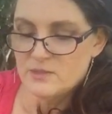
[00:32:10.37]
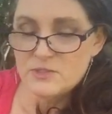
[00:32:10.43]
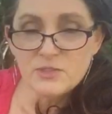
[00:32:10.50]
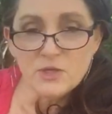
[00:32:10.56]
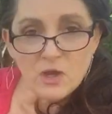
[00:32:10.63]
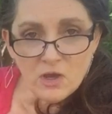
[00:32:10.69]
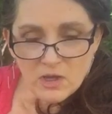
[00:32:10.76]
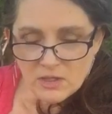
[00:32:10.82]

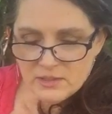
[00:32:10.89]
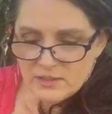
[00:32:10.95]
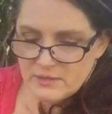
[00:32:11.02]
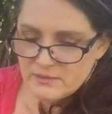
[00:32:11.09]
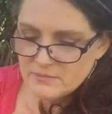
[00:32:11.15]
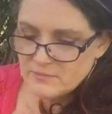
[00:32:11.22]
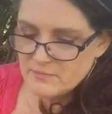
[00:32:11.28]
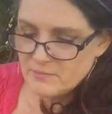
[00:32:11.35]
Dog
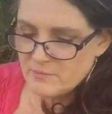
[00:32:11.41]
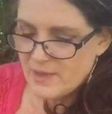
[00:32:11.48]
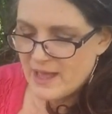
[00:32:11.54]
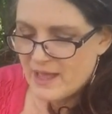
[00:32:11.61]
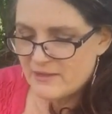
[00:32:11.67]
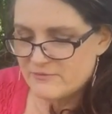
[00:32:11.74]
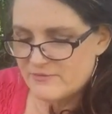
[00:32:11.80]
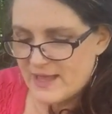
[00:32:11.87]

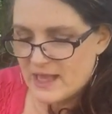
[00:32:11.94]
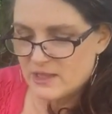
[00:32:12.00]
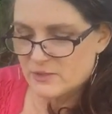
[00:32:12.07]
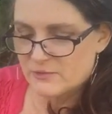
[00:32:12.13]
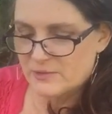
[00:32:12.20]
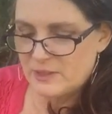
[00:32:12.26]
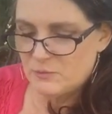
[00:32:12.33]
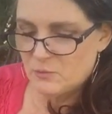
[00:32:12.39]
by
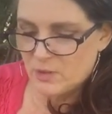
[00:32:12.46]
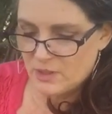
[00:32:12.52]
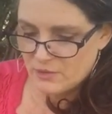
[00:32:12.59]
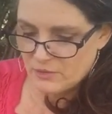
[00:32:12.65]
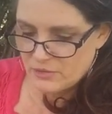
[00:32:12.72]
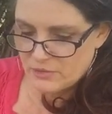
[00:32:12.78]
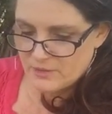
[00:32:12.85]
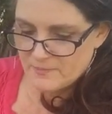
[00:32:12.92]
Valerie
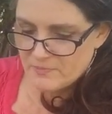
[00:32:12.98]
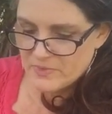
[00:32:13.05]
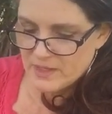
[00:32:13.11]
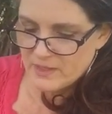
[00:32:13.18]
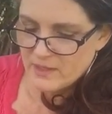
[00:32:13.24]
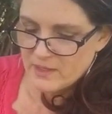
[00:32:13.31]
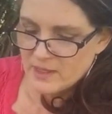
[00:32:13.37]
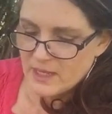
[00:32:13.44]
Worth.
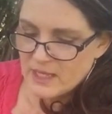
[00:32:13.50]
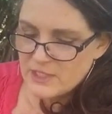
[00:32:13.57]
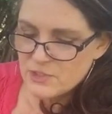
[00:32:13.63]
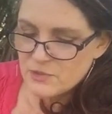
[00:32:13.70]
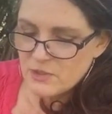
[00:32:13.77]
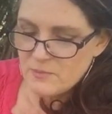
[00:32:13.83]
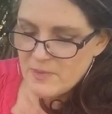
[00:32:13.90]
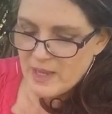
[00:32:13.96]

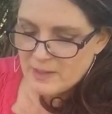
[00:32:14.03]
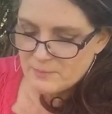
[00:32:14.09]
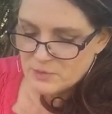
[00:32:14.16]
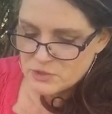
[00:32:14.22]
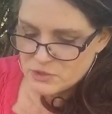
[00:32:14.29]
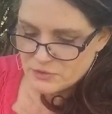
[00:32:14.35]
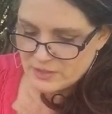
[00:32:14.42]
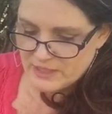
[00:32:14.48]
Under a
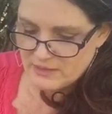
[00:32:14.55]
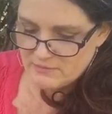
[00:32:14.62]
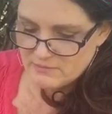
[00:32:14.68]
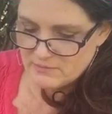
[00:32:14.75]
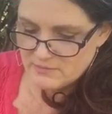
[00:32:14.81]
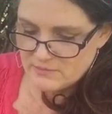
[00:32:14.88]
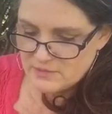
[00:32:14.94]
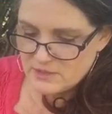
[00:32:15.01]
maple tree,
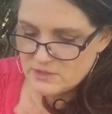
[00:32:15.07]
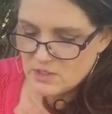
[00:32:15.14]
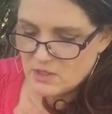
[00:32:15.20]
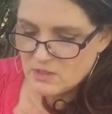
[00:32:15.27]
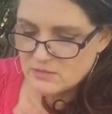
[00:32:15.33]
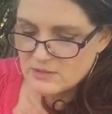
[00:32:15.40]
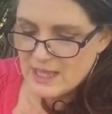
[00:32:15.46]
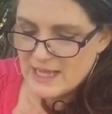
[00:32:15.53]
the
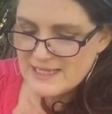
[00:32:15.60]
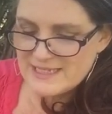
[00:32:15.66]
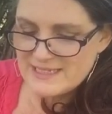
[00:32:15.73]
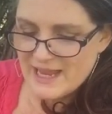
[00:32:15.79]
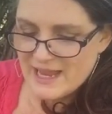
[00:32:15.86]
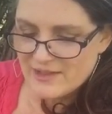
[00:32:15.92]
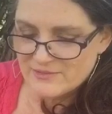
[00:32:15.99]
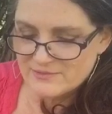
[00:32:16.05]
dog lies
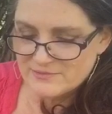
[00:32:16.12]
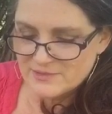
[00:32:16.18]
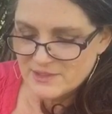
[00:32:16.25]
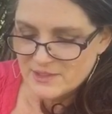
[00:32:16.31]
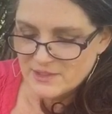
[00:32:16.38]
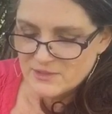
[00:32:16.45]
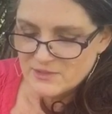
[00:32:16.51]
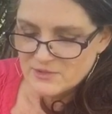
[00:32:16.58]
down,
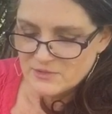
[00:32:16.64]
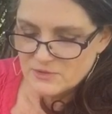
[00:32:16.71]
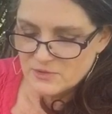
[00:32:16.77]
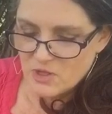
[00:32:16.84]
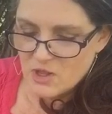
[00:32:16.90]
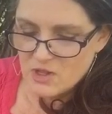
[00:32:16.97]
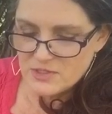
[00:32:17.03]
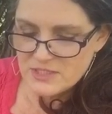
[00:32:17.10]

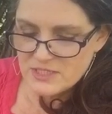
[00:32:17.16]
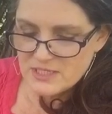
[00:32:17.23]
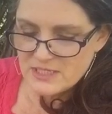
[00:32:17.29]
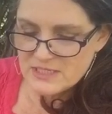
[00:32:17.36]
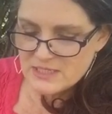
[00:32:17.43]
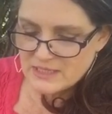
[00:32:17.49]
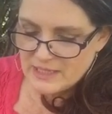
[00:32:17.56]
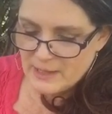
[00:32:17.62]
lolls
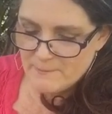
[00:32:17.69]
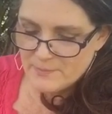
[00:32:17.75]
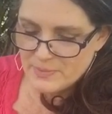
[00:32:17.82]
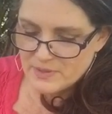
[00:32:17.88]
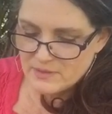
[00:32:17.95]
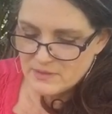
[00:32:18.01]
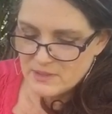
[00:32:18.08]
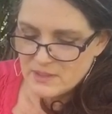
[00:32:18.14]
his limp
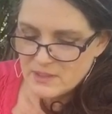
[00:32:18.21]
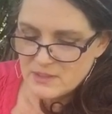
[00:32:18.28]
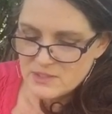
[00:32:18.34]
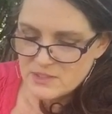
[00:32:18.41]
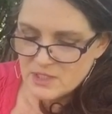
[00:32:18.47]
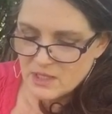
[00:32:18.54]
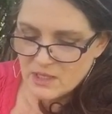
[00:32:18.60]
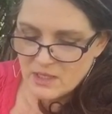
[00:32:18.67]

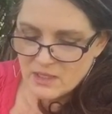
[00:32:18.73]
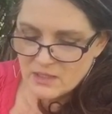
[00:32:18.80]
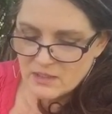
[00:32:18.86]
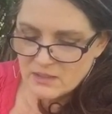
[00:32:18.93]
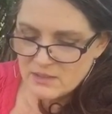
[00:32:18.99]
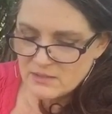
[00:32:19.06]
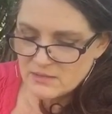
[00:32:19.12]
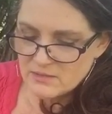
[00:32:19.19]

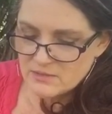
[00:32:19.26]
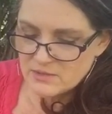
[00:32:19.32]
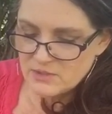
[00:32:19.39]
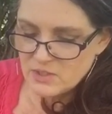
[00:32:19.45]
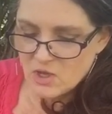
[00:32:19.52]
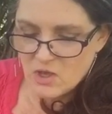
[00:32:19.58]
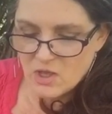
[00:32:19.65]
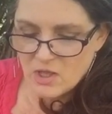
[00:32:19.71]
tongue,
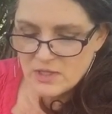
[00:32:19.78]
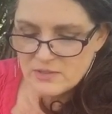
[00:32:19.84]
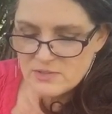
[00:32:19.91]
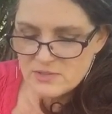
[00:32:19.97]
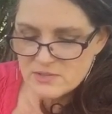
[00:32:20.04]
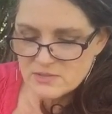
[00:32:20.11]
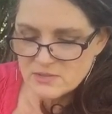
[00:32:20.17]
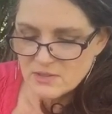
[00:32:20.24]

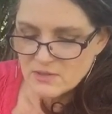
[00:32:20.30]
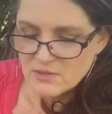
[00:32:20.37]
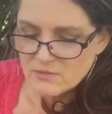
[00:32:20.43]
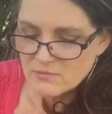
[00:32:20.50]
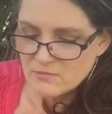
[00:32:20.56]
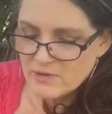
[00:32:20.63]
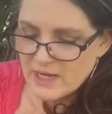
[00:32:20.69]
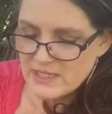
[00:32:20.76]
yawns,
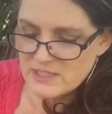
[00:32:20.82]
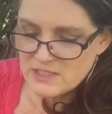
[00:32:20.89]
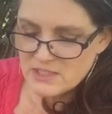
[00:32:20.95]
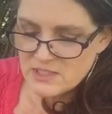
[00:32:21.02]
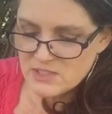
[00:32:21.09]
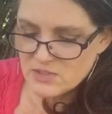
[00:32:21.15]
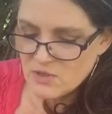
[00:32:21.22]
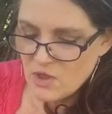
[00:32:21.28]
rests
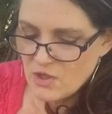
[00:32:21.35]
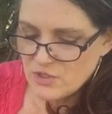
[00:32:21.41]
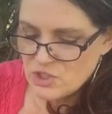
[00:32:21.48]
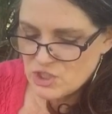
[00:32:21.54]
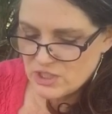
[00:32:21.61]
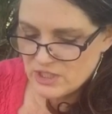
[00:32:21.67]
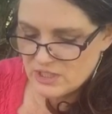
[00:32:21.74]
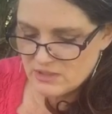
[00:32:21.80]
his long
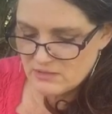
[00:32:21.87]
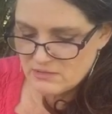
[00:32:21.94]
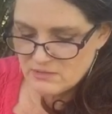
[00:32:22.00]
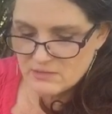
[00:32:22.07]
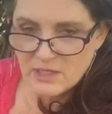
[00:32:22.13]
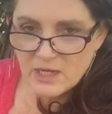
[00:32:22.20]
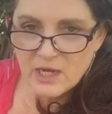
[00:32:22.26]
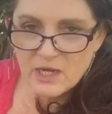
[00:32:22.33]
chin
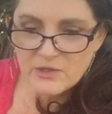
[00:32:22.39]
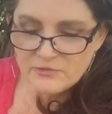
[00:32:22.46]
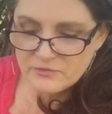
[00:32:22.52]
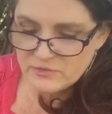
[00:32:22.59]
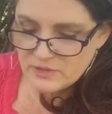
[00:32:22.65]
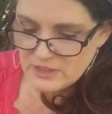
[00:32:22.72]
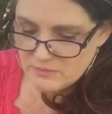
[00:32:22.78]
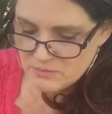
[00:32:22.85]

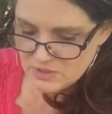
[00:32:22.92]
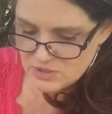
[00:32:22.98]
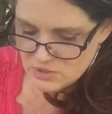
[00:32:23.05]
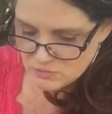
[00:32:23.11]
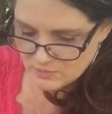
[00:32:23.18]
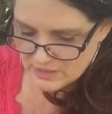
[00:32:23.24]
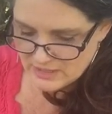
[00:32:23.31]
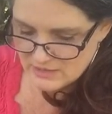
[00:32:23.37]
carefully
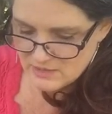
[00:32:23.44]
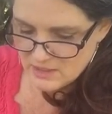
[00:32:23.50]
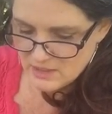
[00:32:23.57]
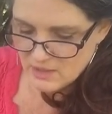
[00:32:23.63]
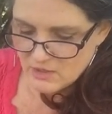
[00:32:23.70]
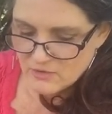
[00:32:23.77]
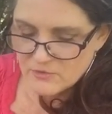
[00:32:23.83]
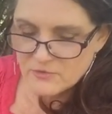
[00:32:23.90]
between
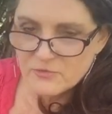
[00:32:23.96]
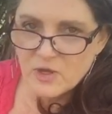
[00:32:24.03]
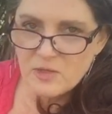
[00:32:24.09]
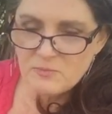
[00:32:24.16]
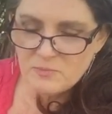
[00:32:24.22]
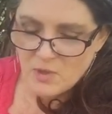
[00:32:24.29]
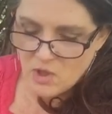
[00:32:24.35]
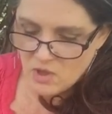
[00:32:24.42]

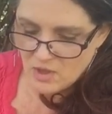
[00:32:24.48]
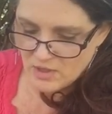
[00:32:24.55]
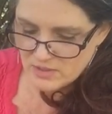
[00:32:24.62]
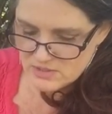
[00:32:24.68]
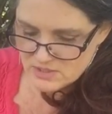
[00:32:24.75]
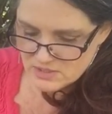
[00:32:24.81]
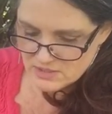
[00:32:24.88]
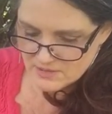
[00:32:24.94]
front
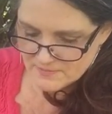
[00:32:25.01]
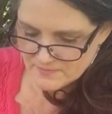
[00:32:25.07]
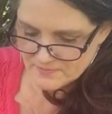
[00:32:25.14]
paws,